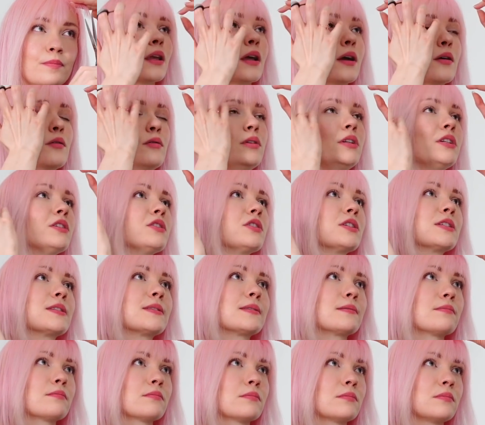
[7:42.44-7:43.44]
I really just
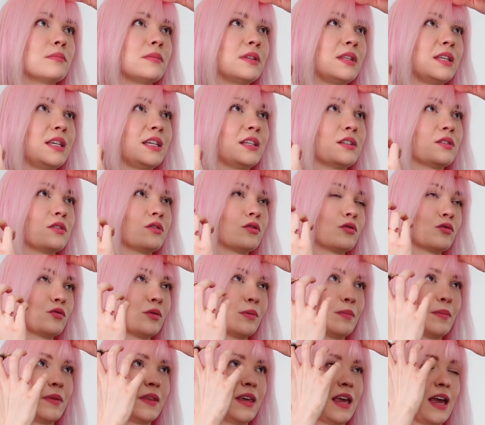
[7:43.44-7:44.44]
need to
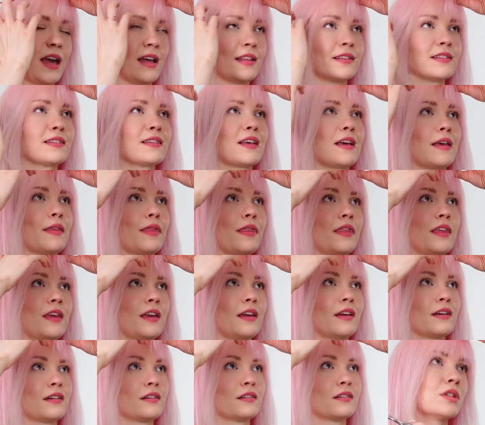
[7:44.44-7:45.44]
trim the ends, I think.